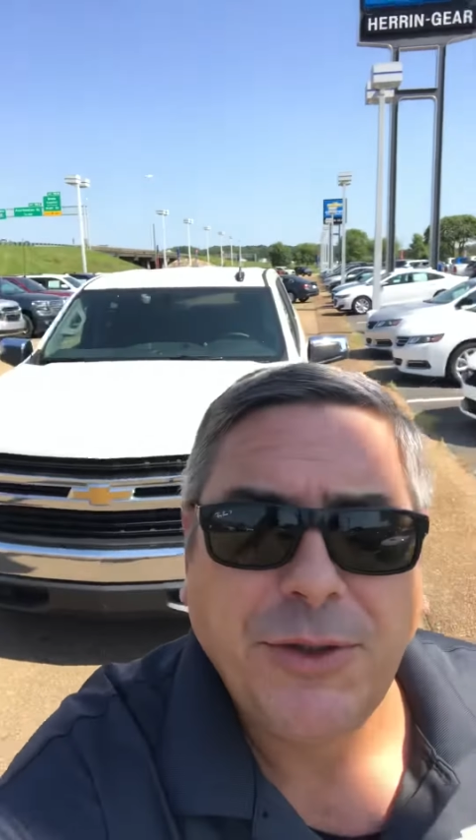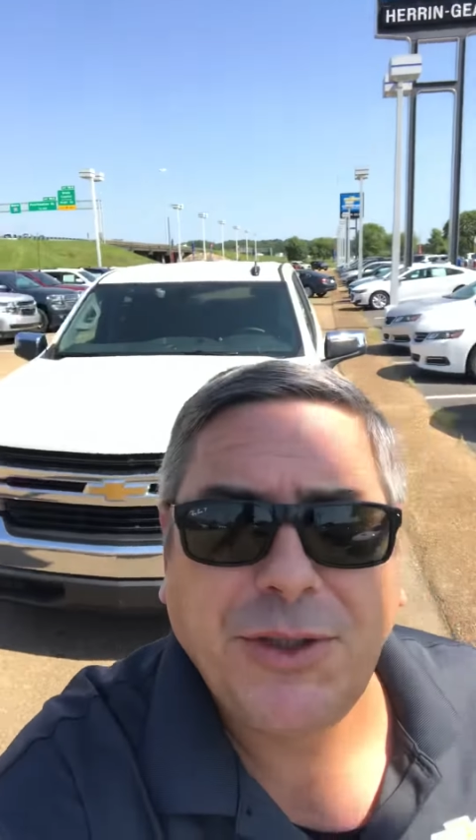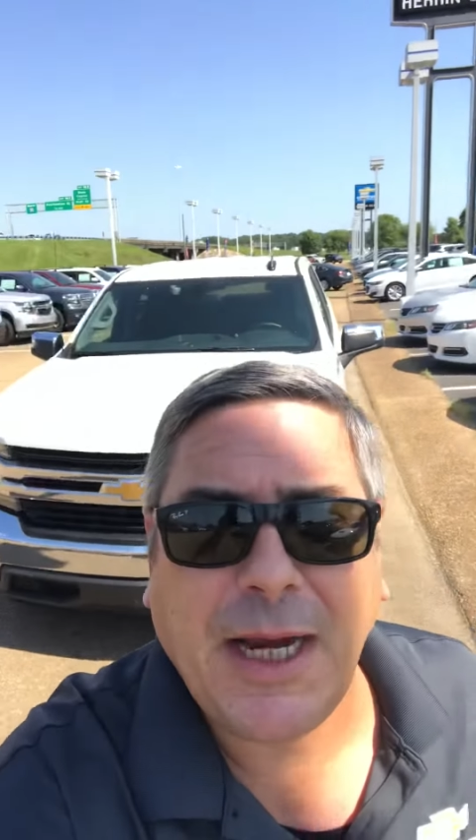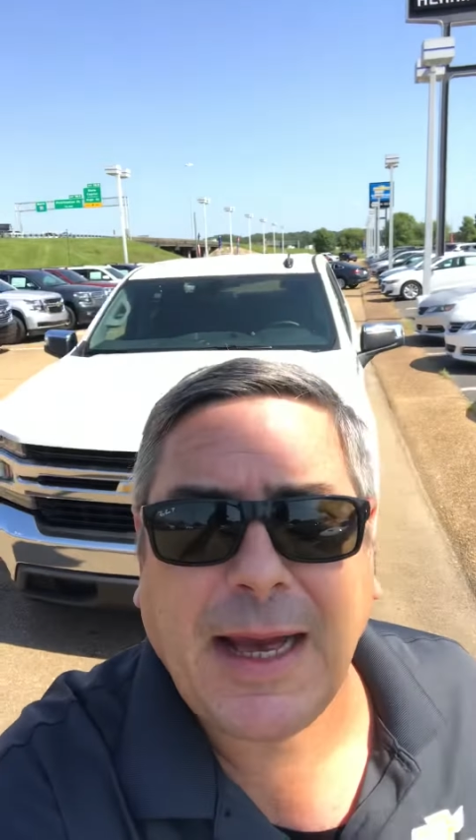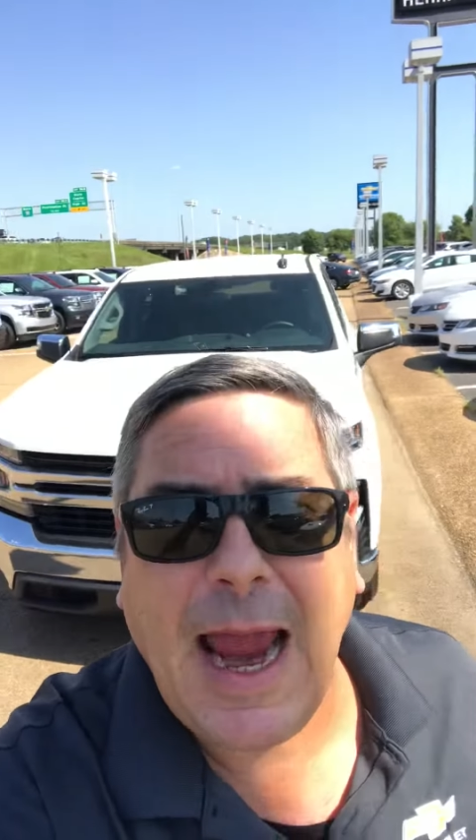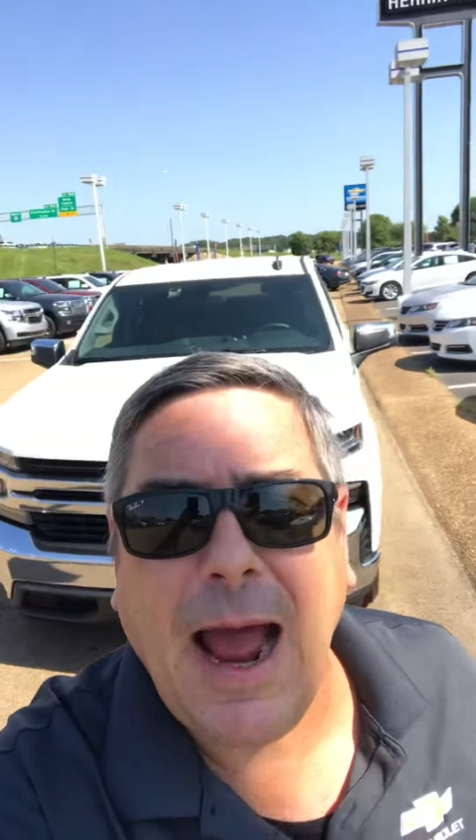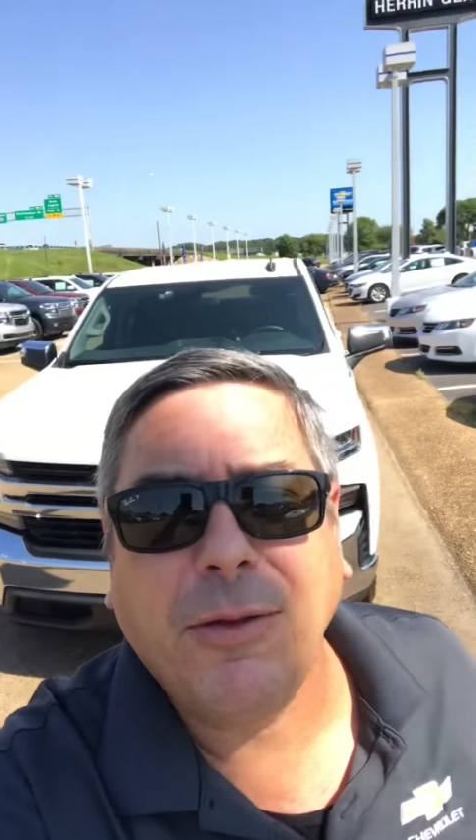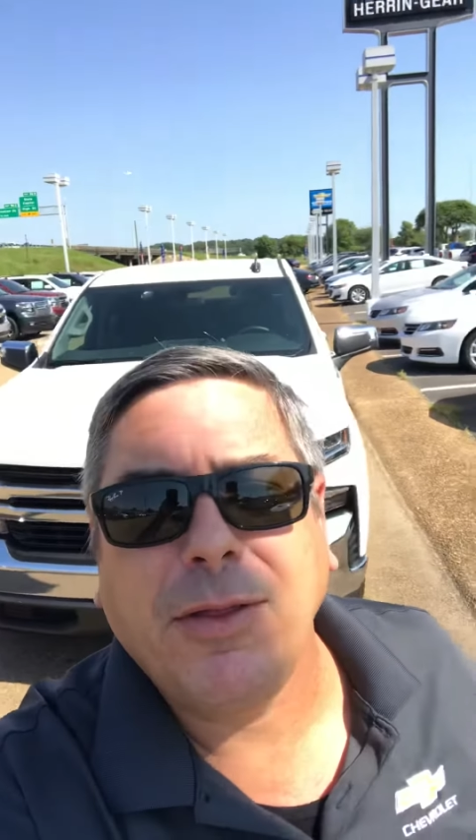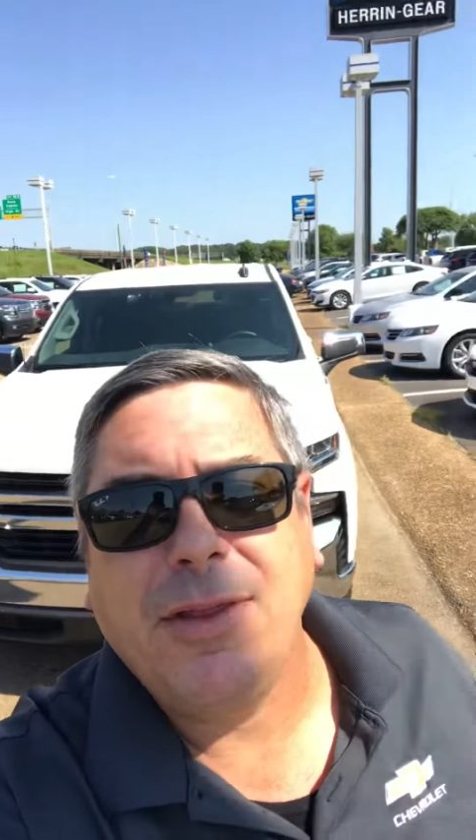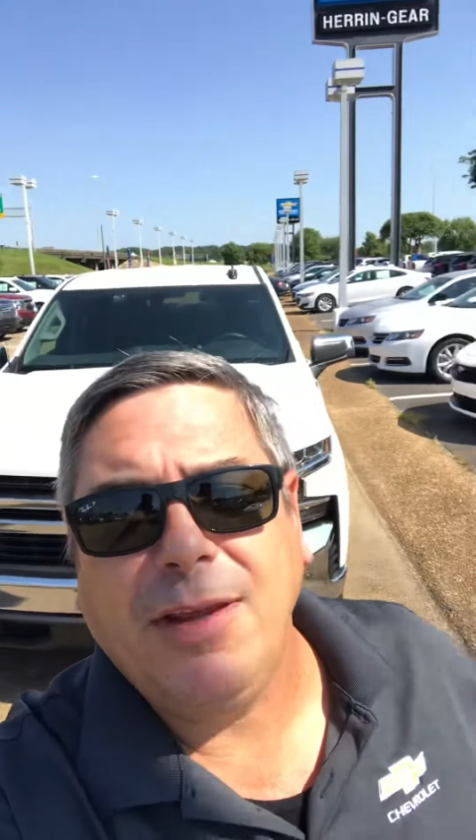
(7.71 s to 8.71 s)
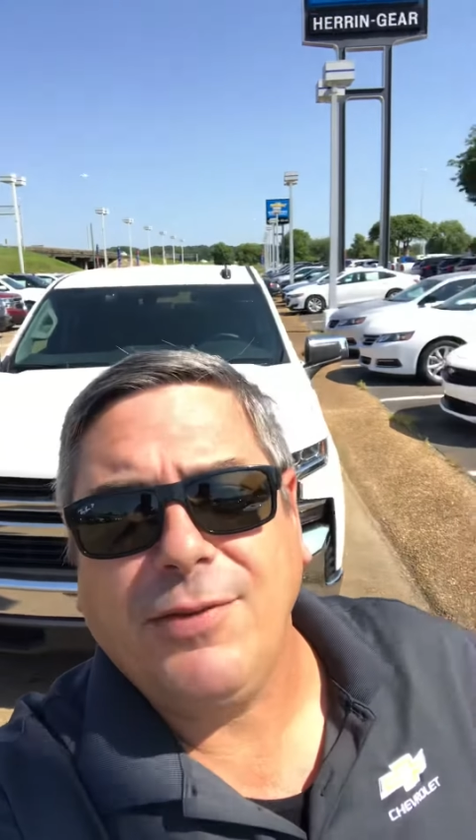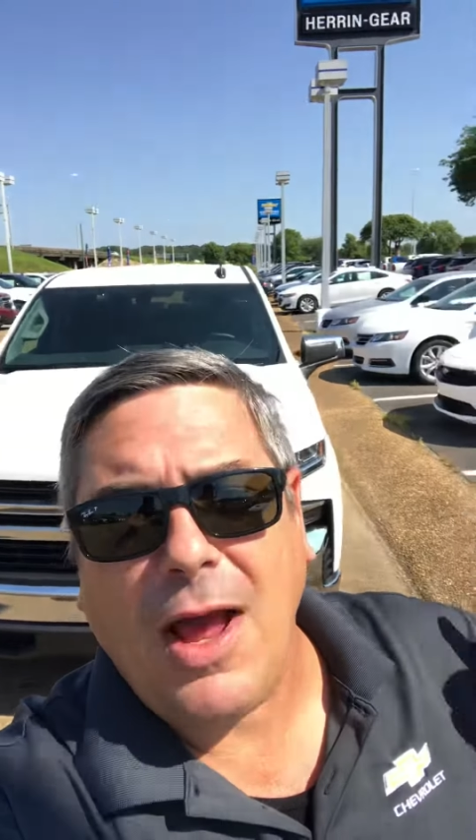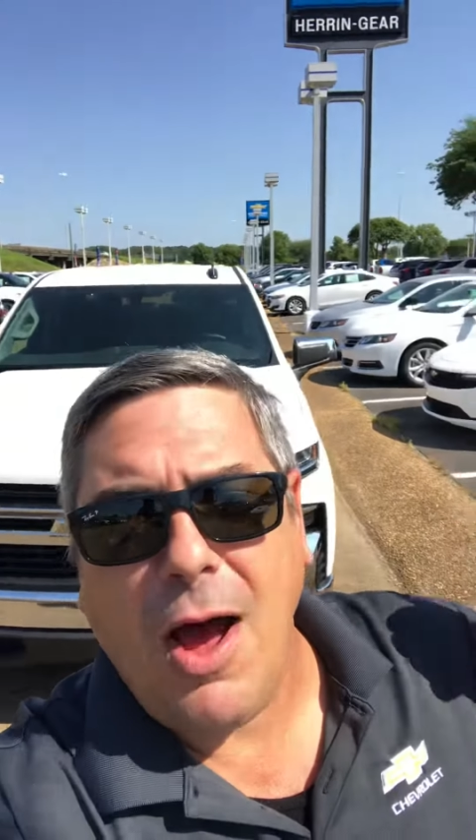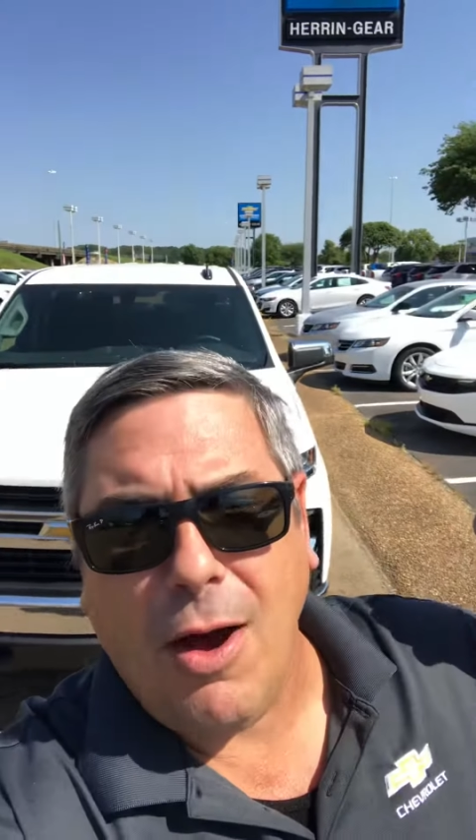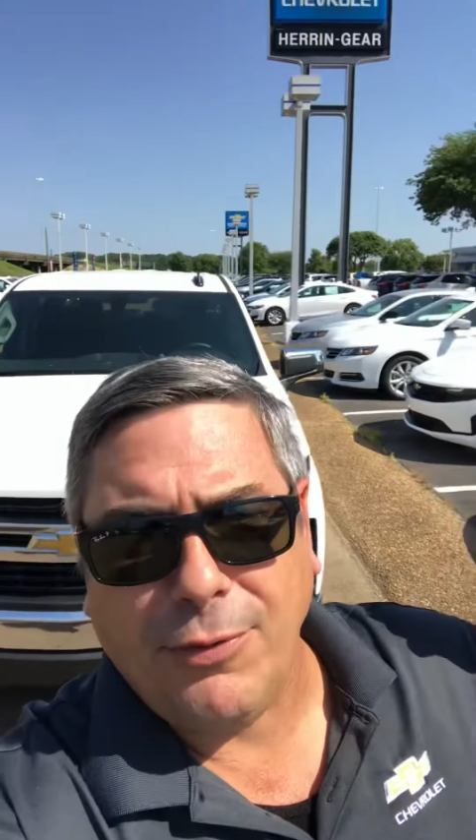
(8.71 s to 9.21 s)
Check out this
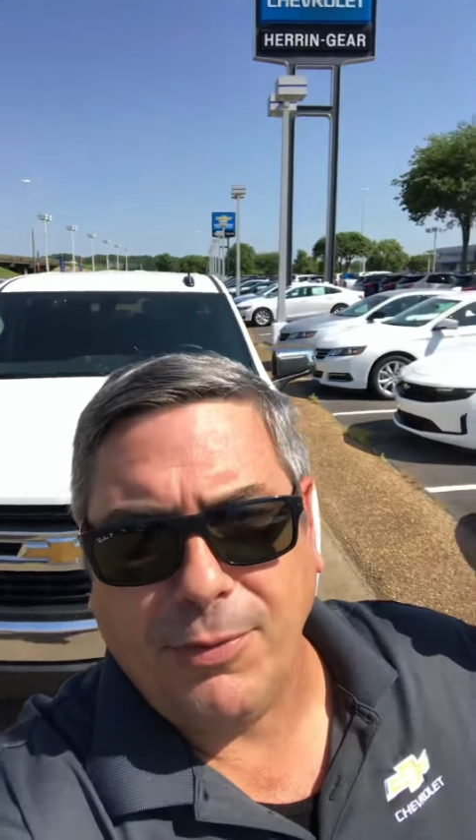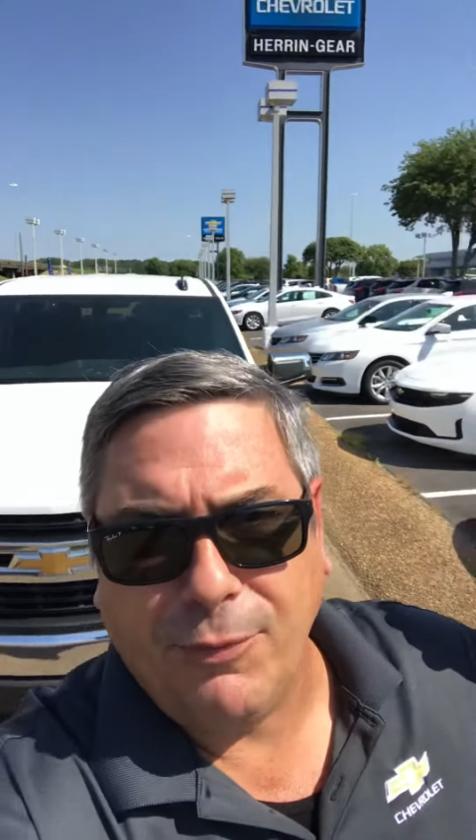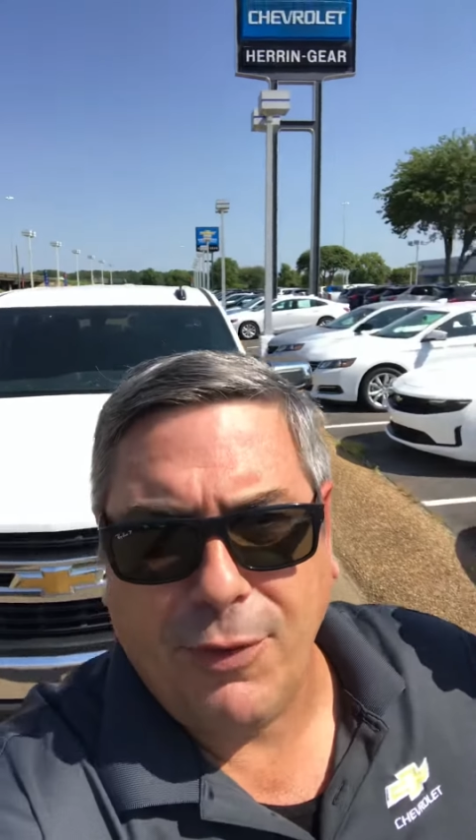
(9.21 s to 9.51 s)
awesome